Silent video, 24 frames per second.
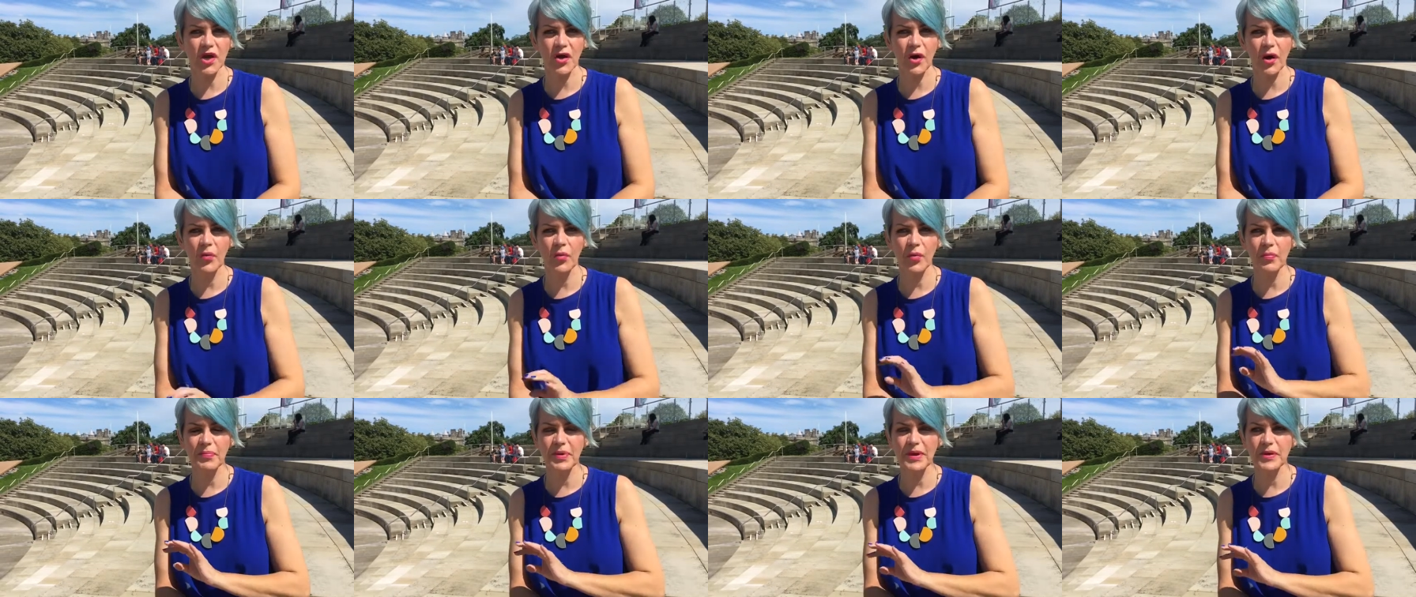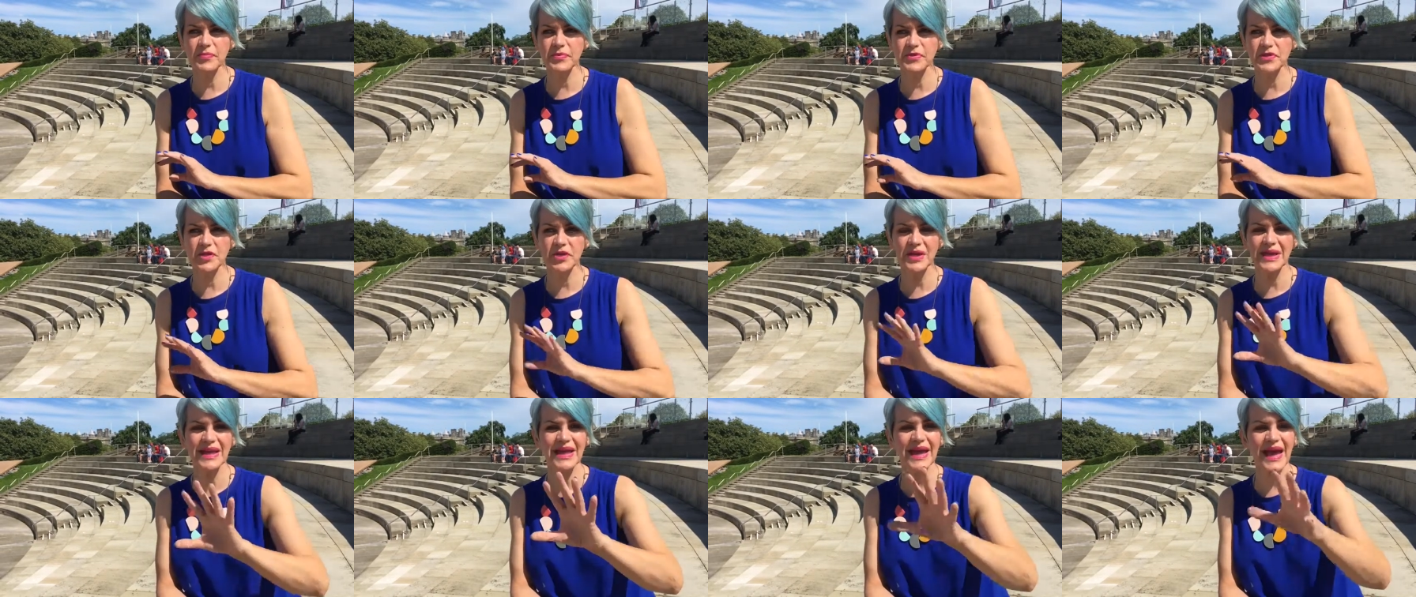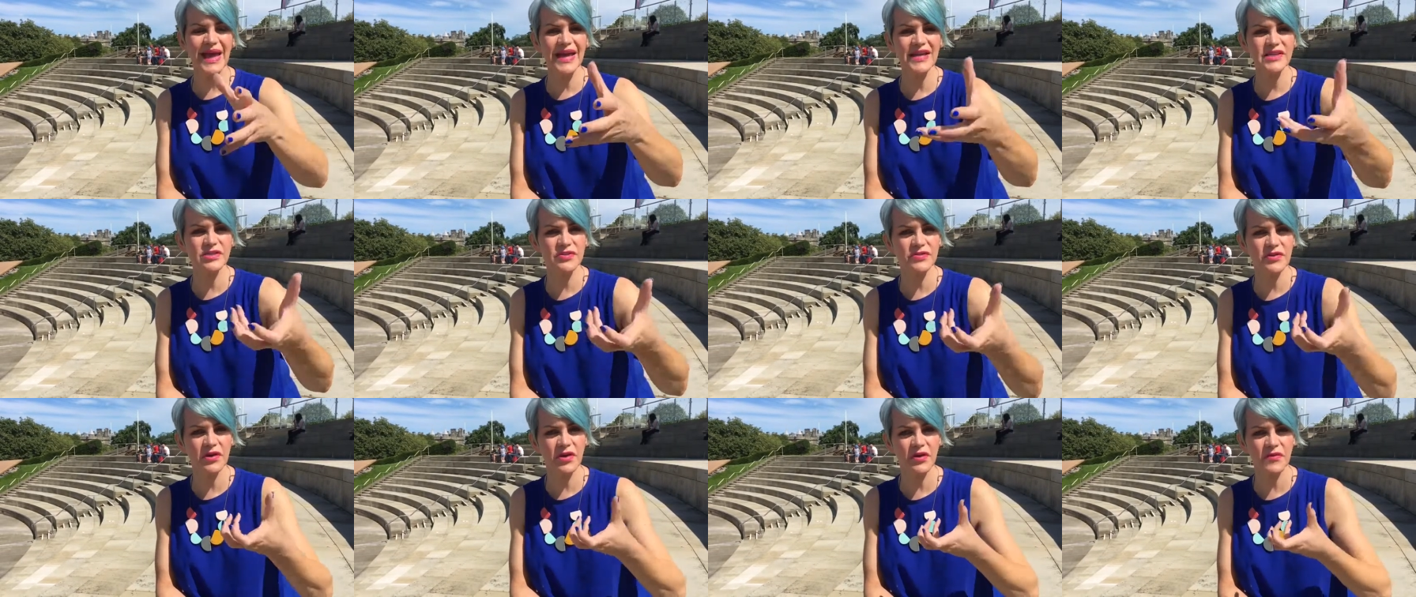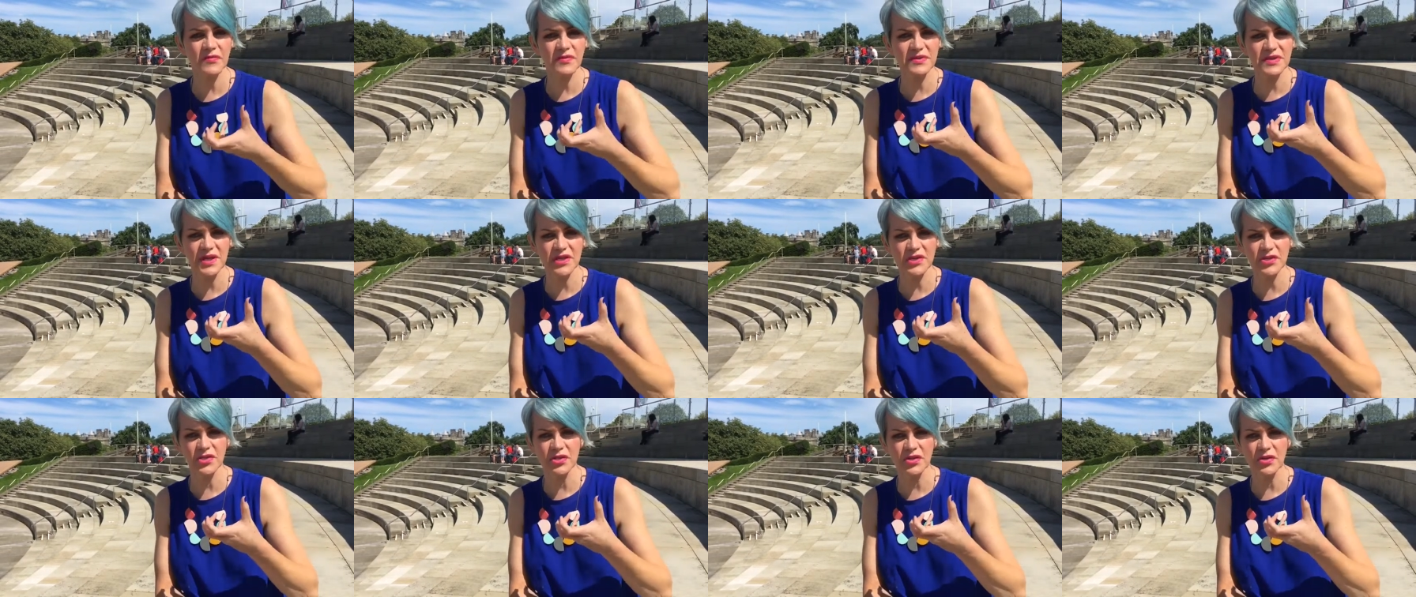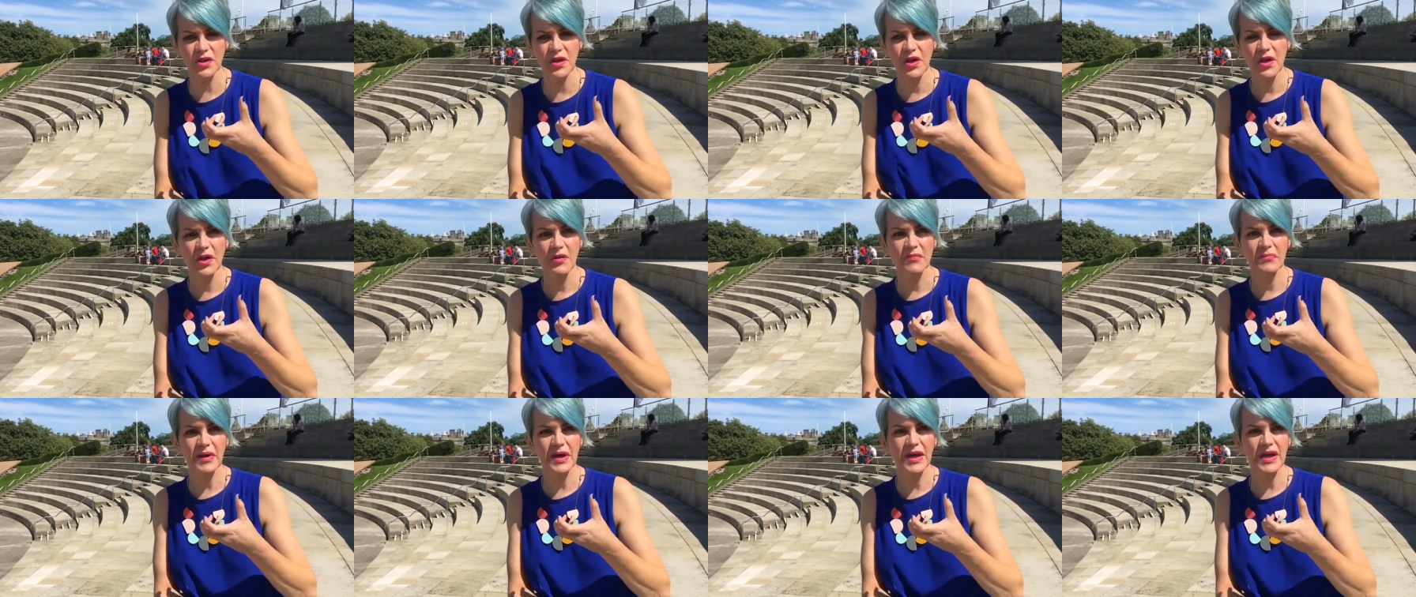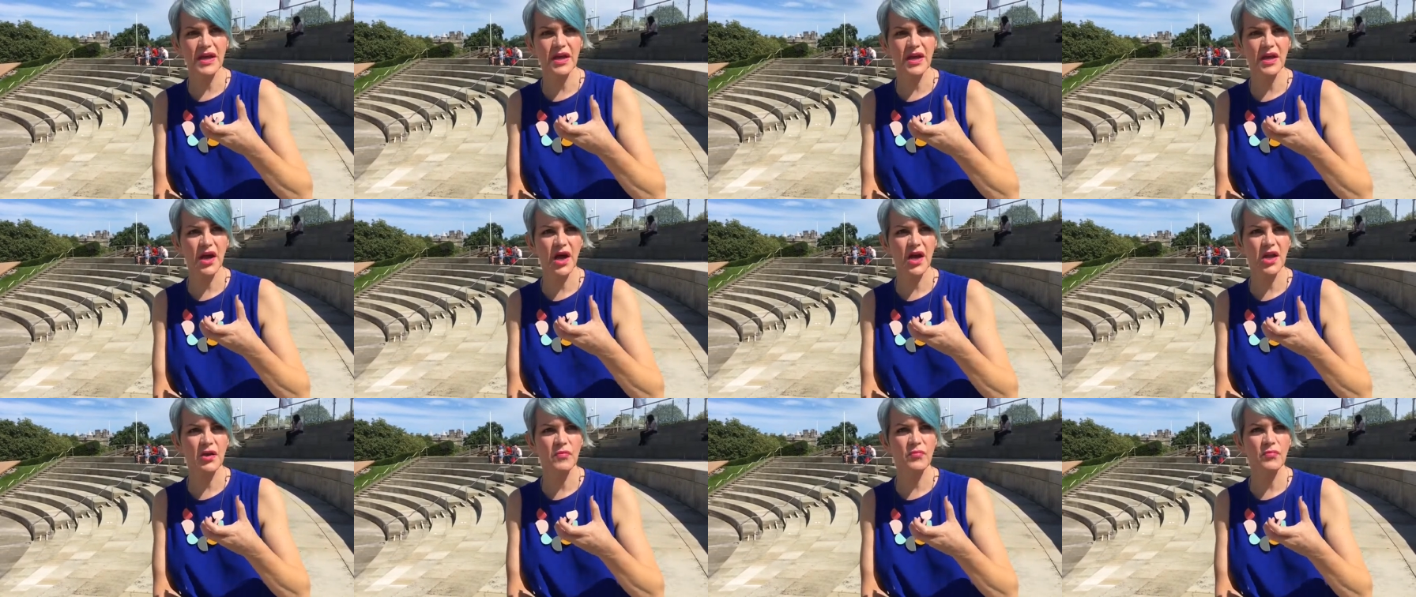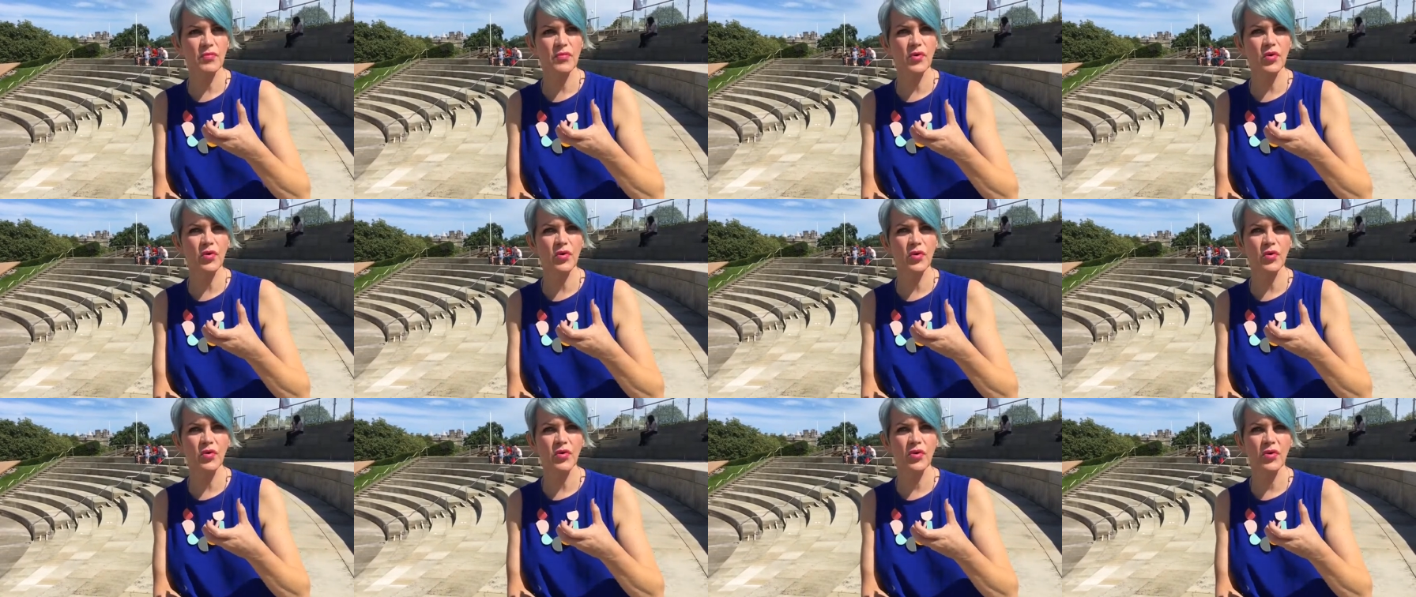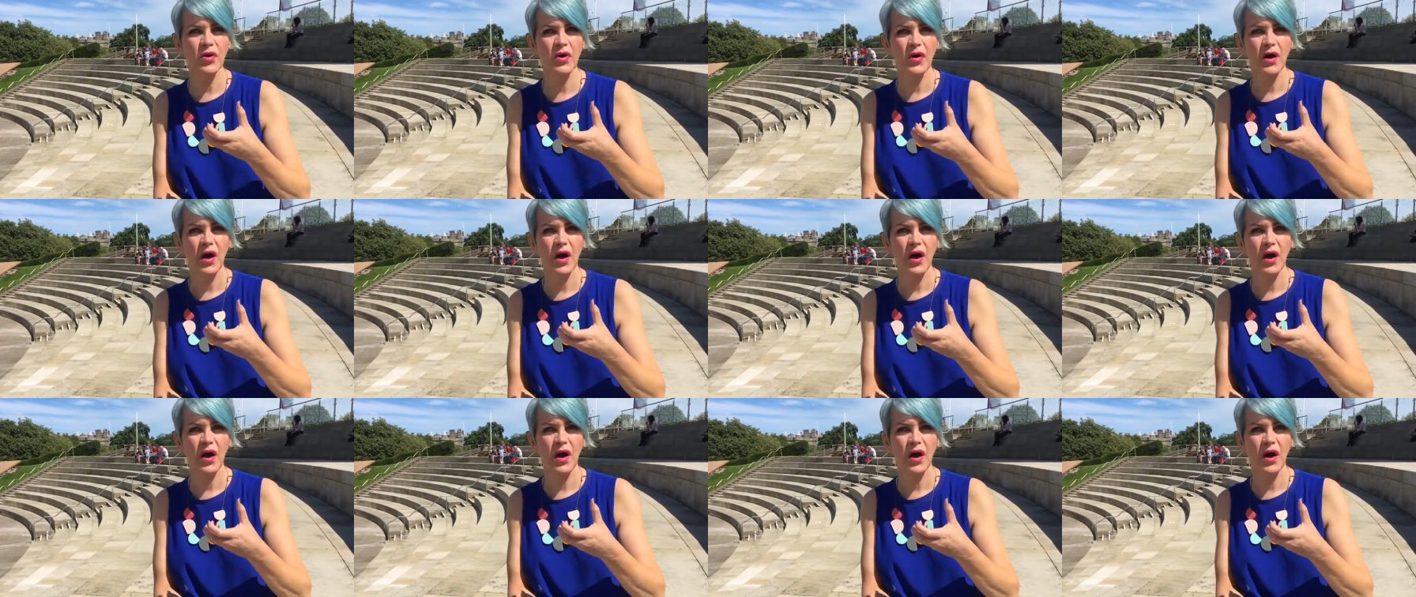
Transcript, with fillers: I want people to engage in the conversation, but in a kind of more